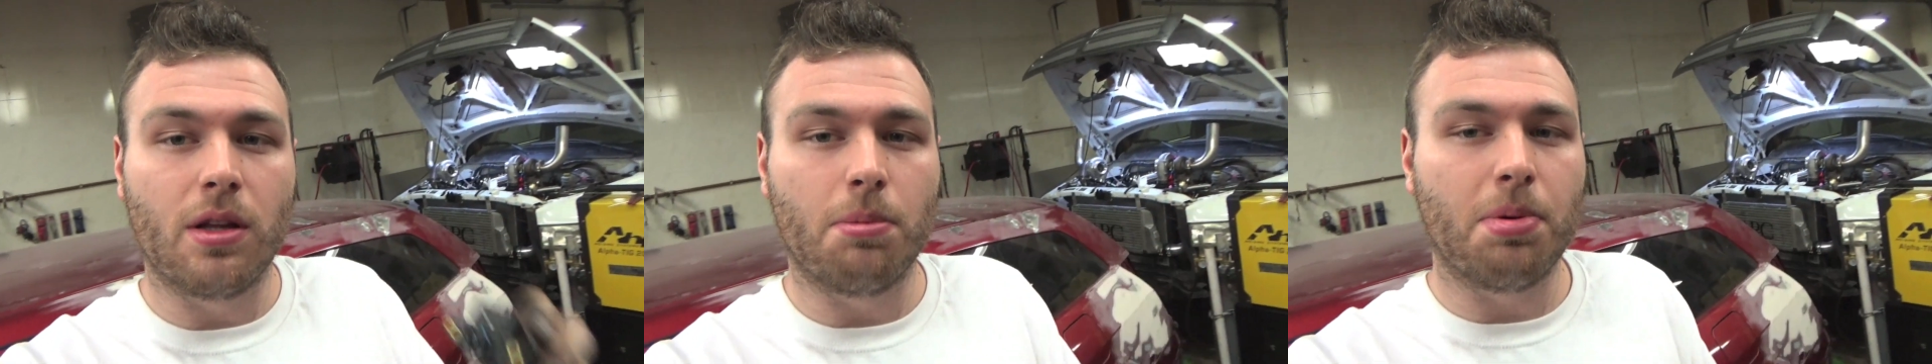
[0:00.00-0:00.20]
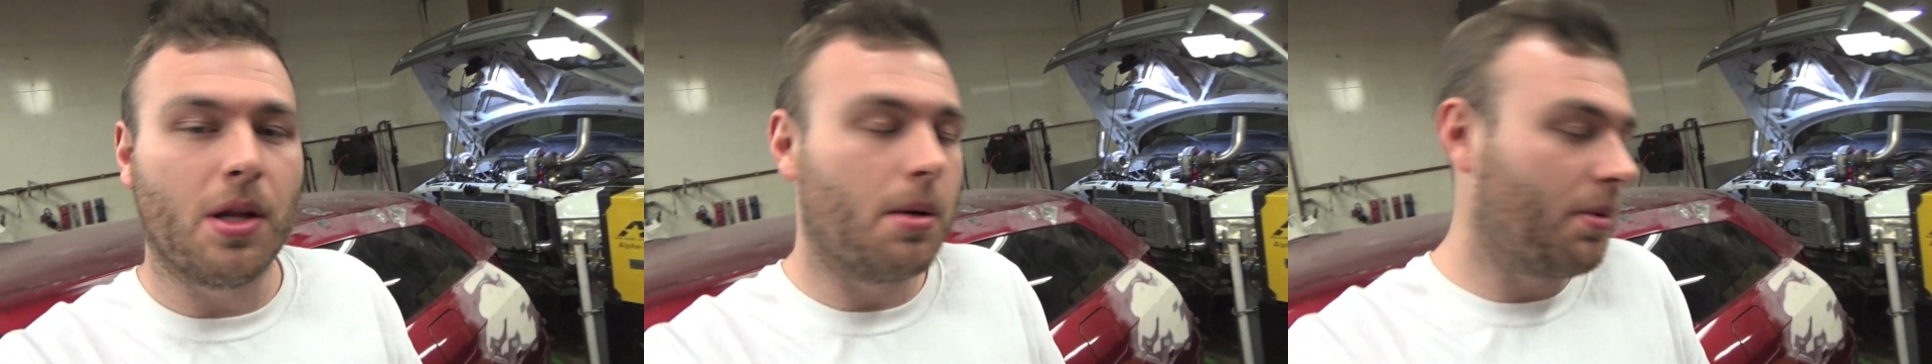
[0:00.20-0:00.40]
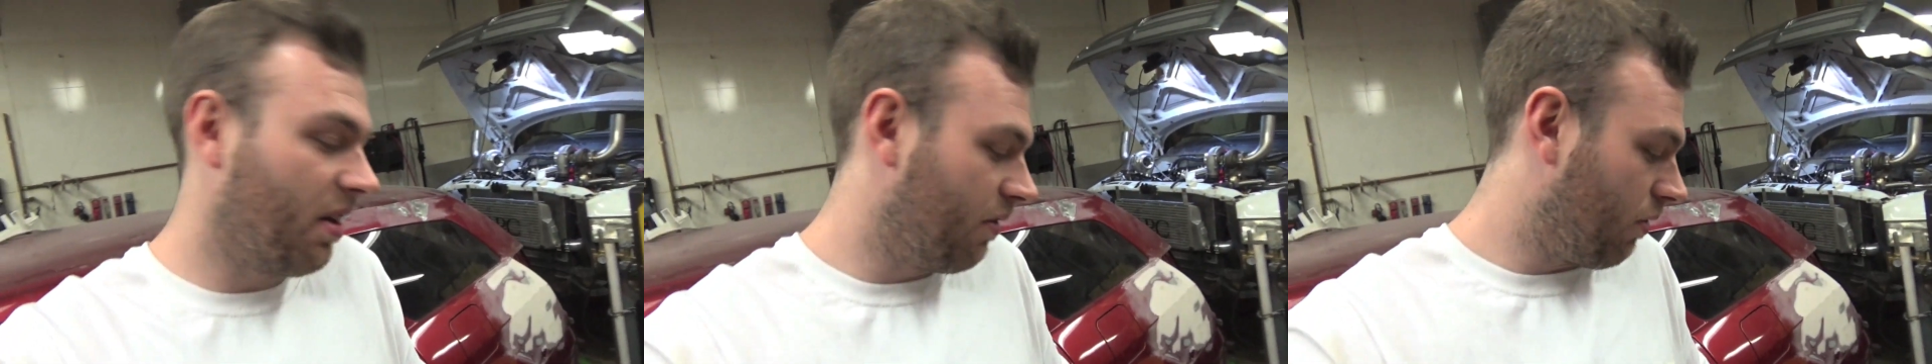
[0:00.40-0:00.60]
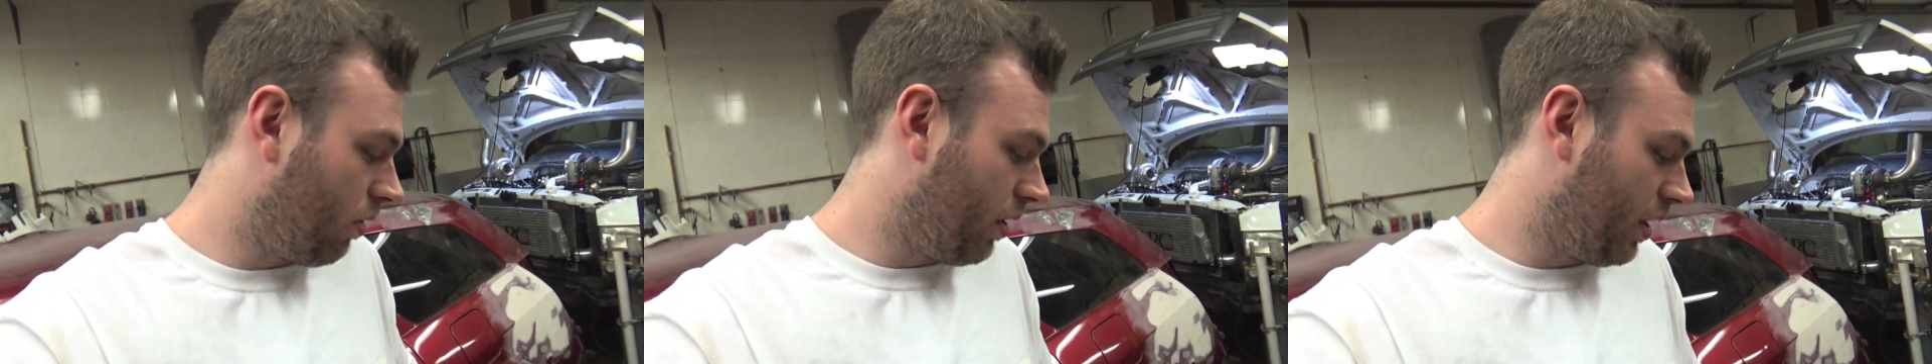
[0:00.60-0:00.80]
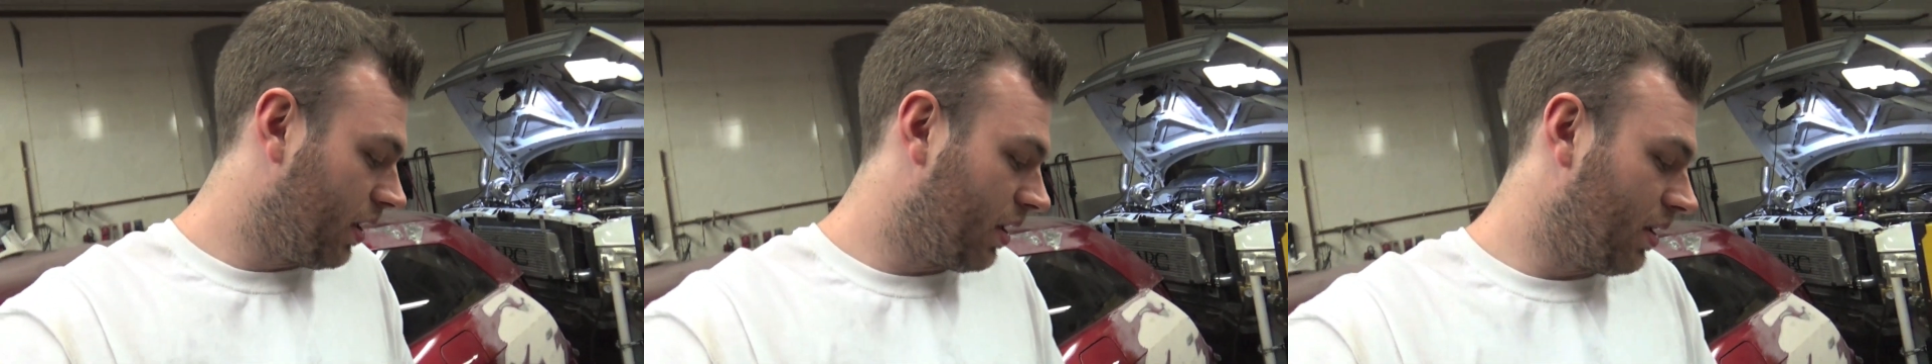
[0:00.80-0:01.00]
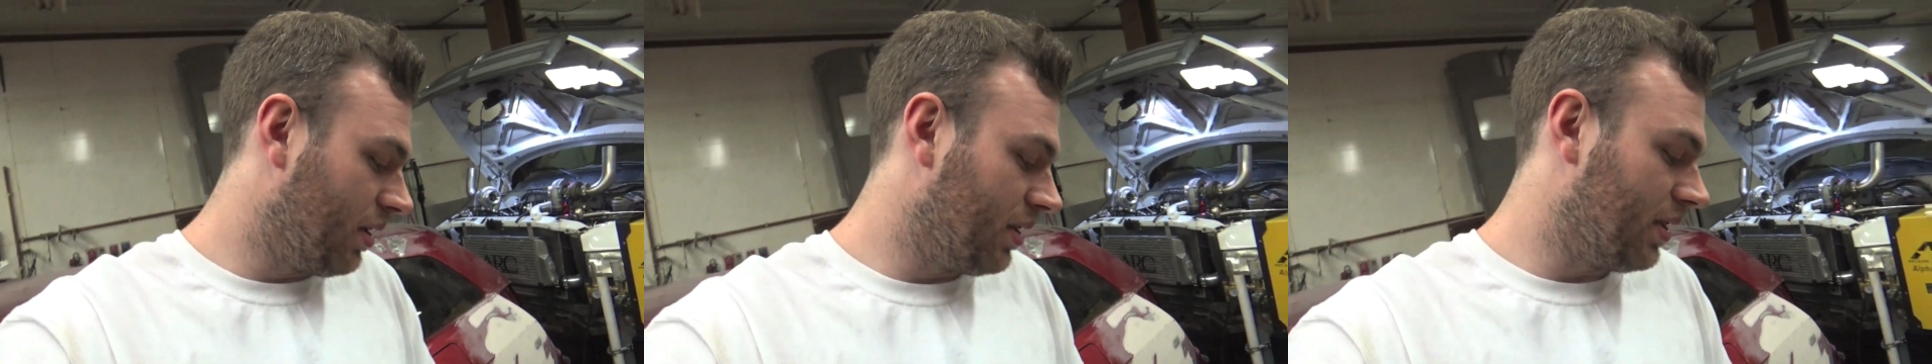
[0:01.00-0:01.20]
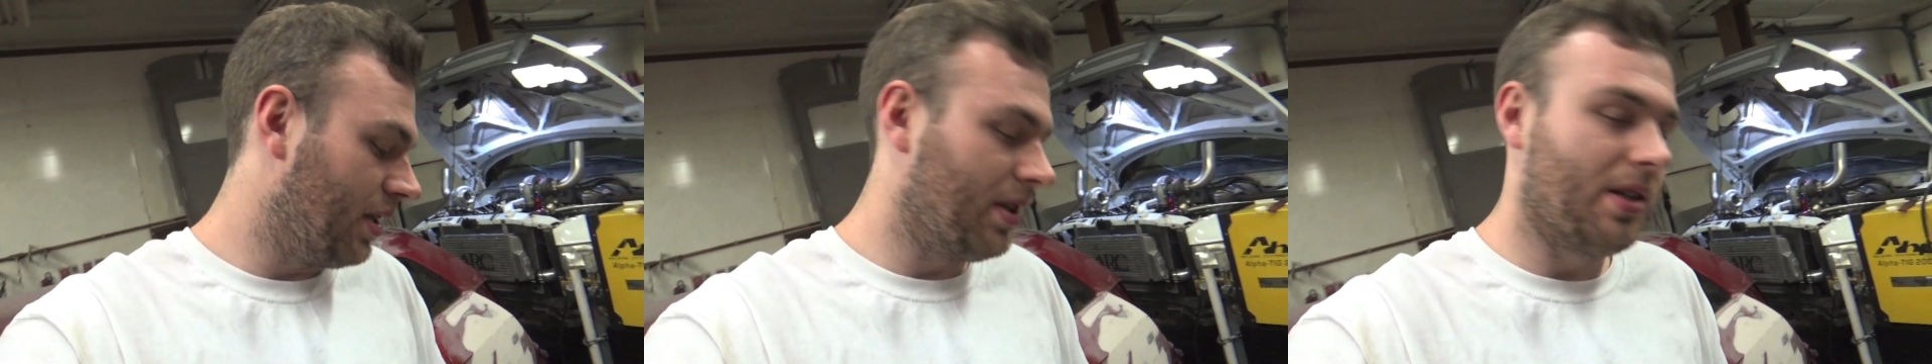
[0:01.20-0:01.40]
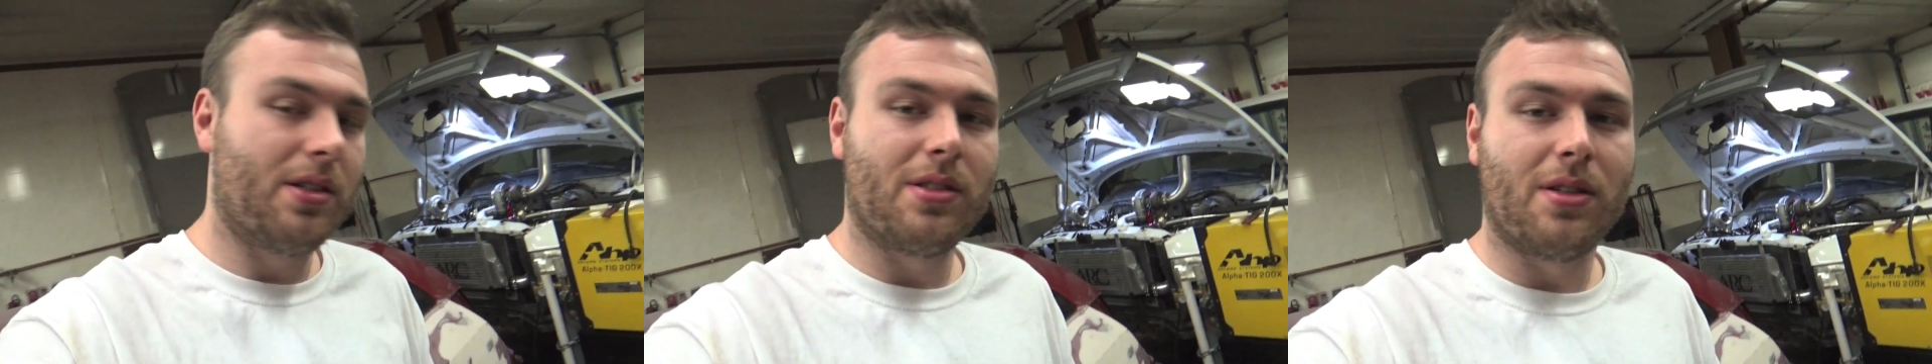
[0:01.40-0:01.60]
the plumbing for it because
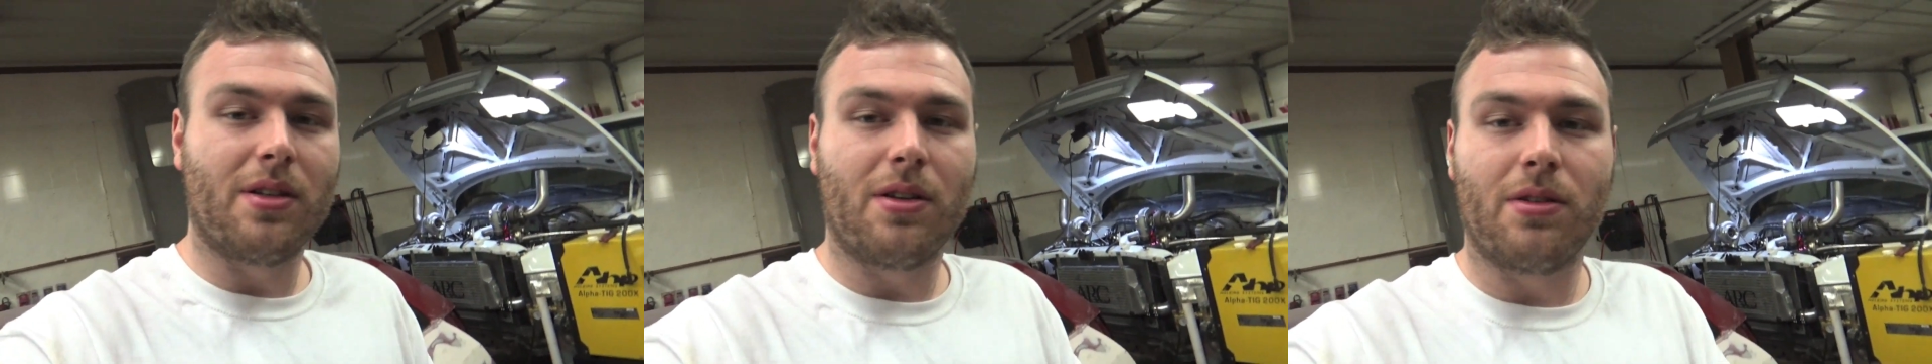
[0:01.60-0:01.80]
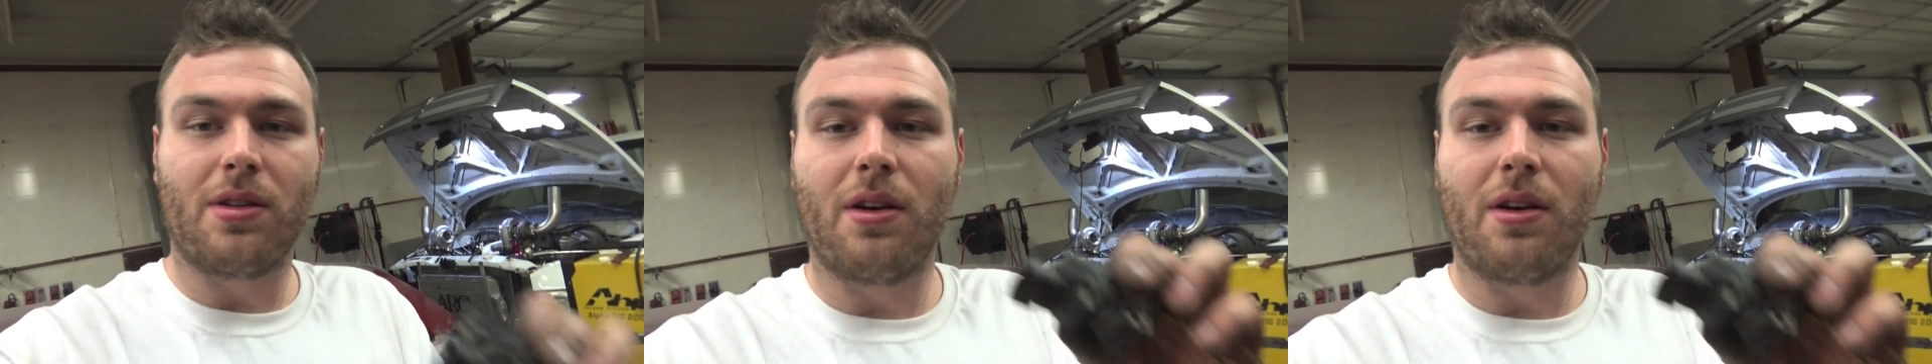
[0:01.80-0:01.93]
it is a little